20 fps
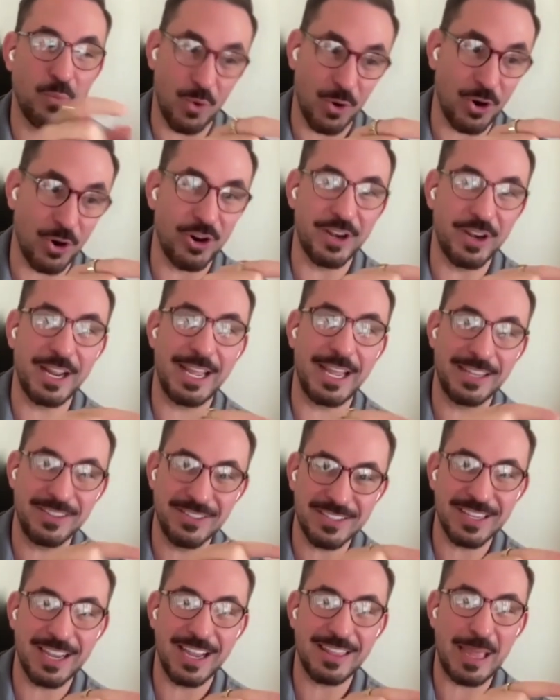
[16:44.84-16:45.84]
word
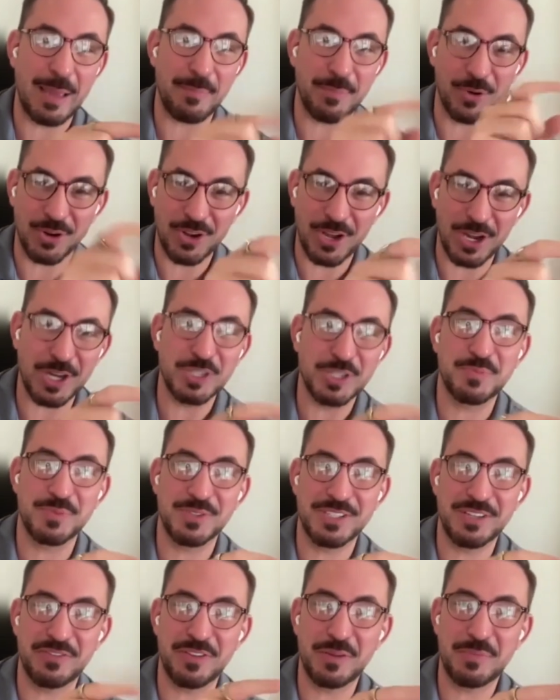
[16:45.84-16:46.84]
inside that book on a
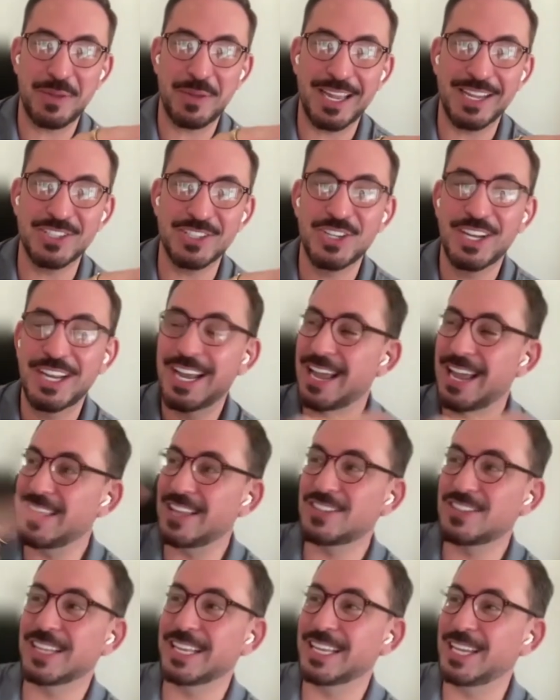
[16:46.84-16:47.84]
specific page,
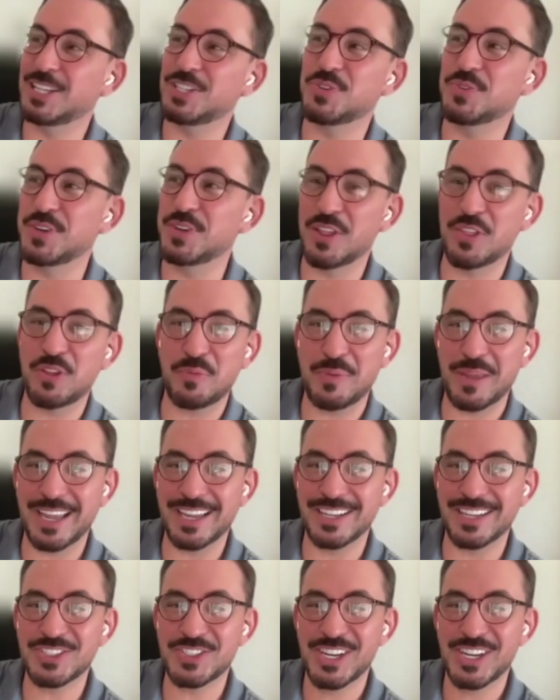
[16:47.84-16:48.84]
and that's linking to another
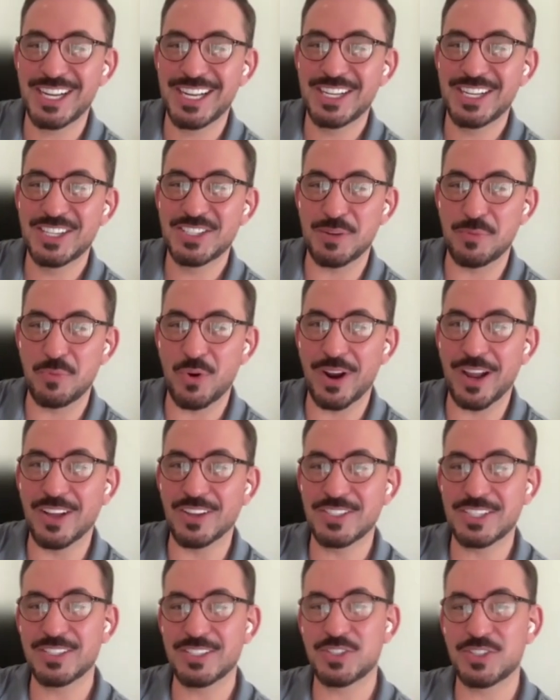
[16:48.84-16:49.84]
page
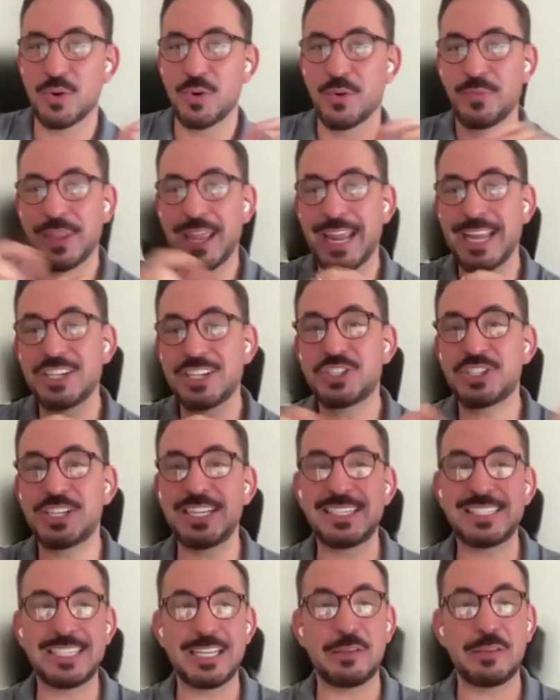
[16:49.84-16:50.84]
somewhere else. And so
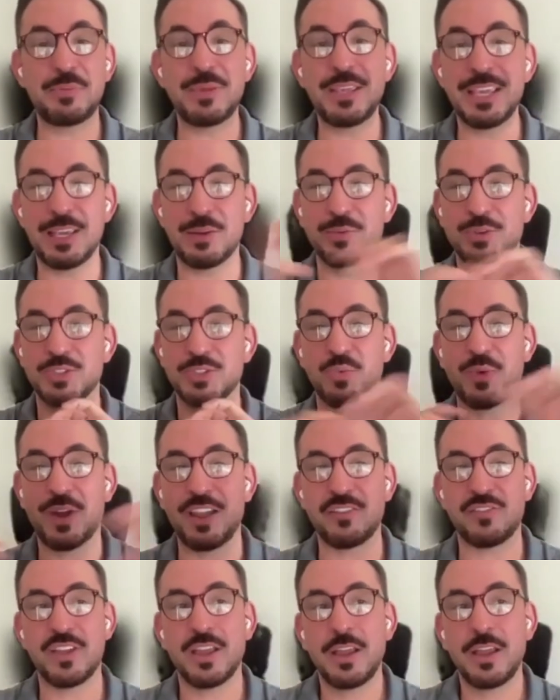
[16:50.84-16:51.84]
HTTP was a
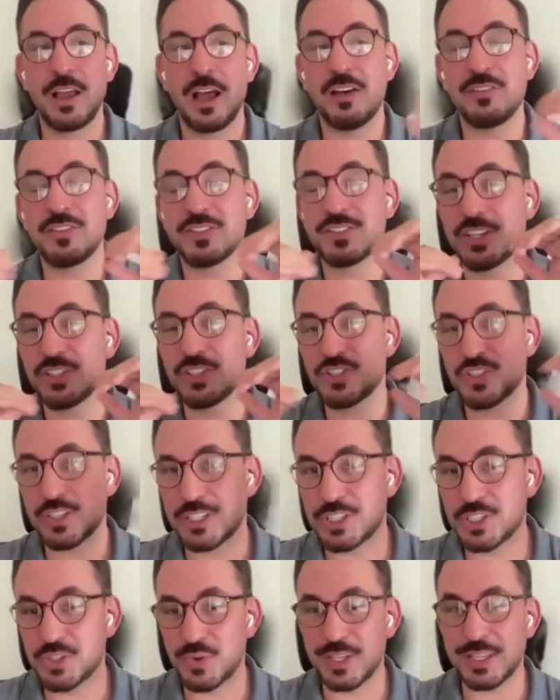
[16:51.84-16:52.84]
way of
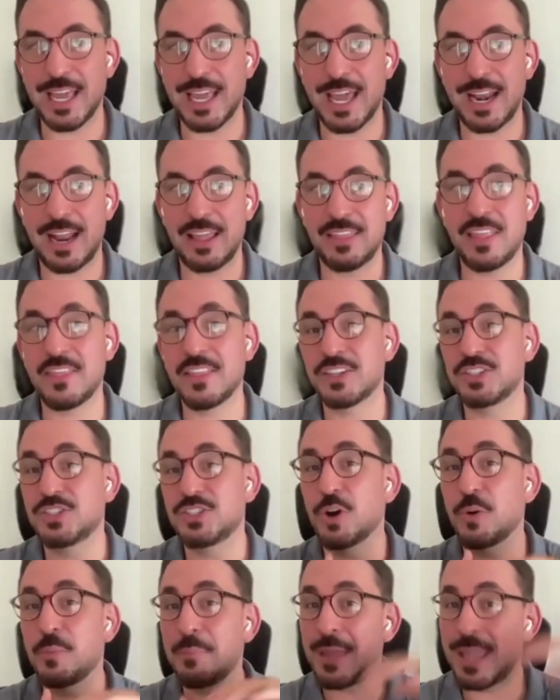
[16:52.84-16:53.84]
essentially doing that. And then
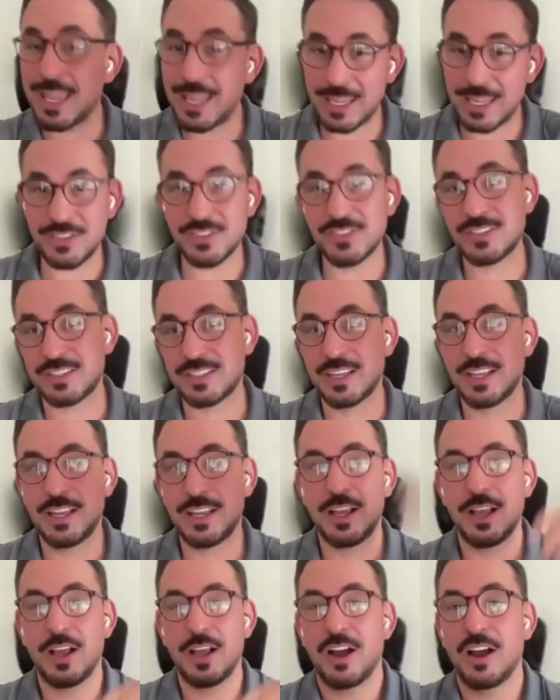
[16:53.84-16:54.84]
the domains
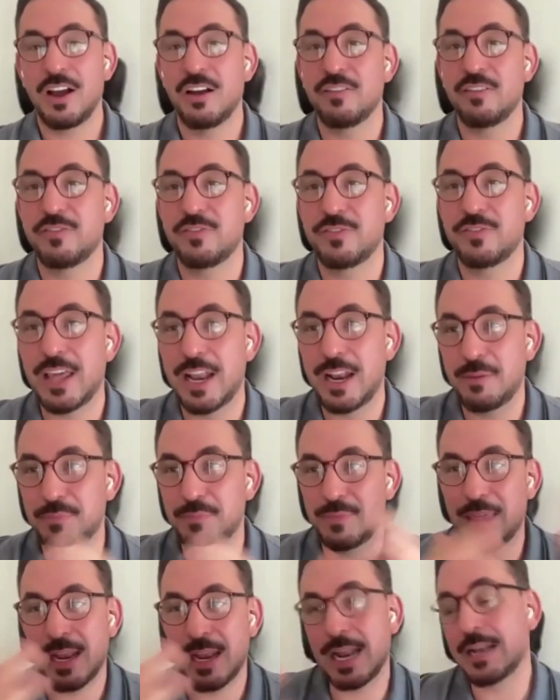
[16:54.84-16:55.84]
that
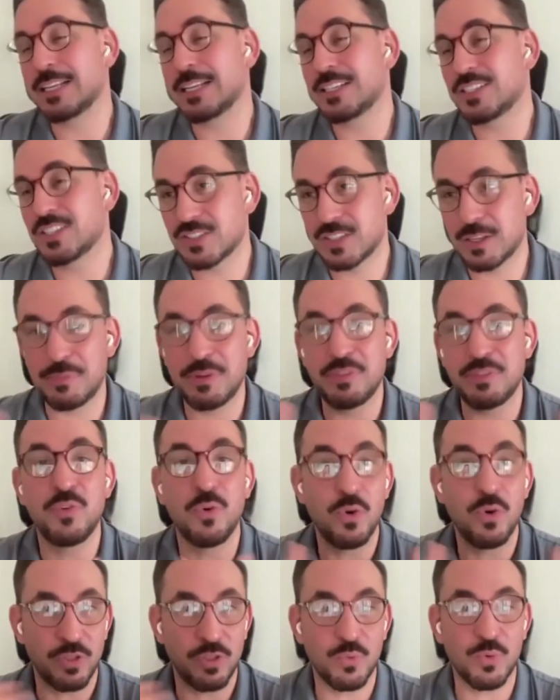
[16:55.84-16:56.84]
had existed
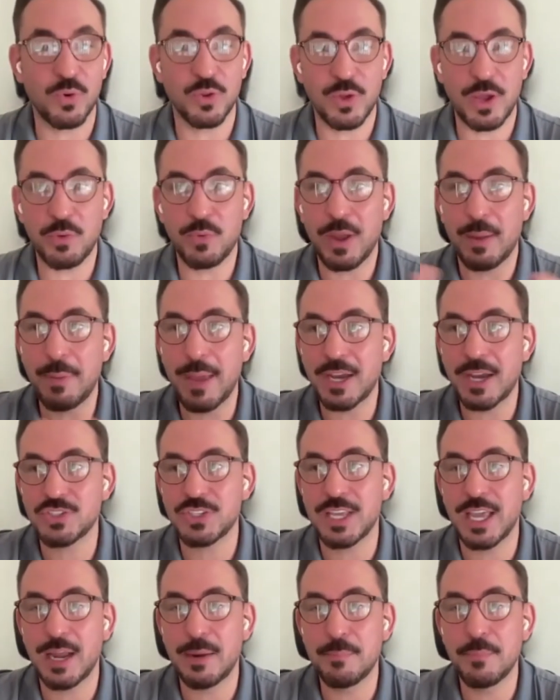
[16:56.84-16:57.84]
before the World Wide Web
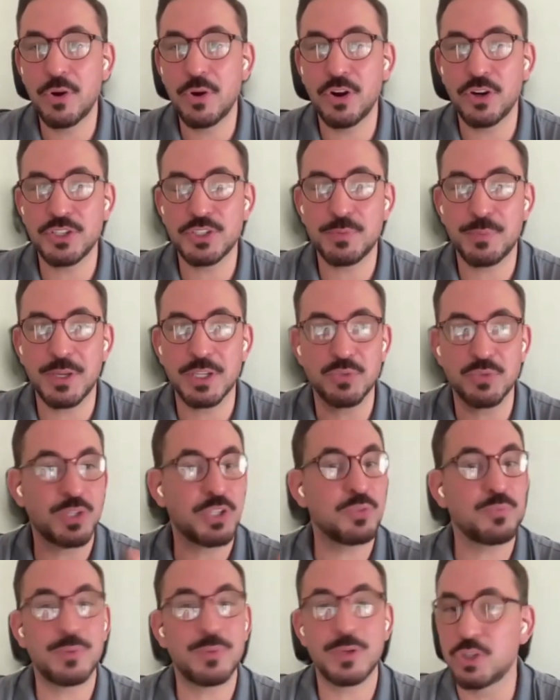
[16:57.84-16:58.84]
actually had emerged,
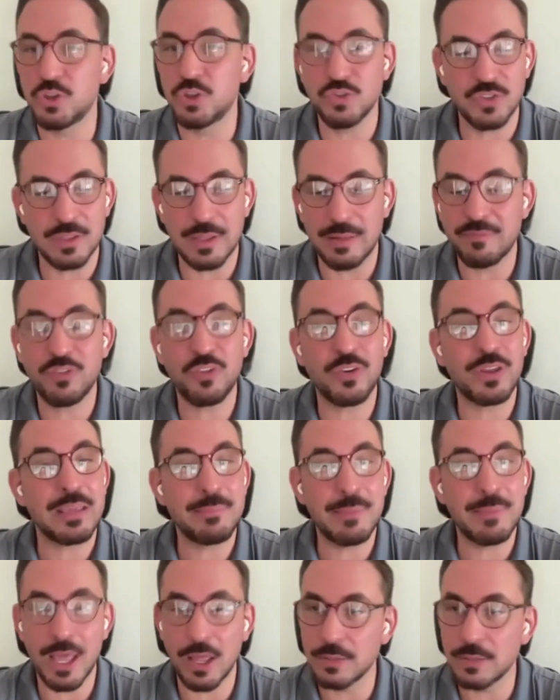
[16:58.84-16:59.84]
because we've been using them for
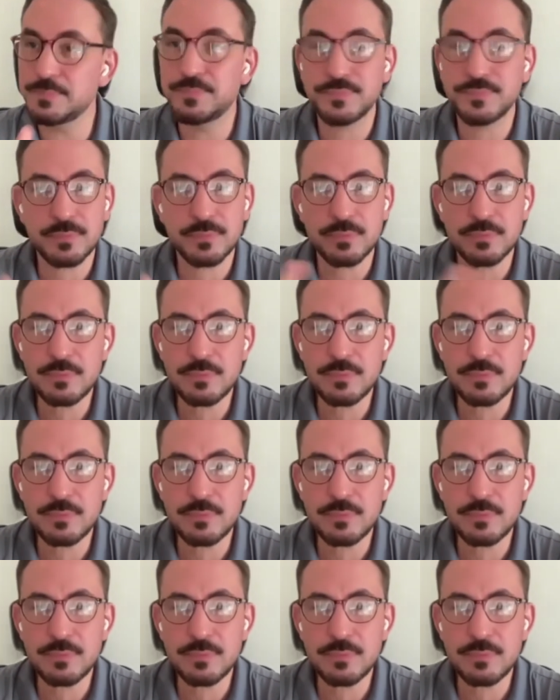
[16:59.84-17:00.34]
email.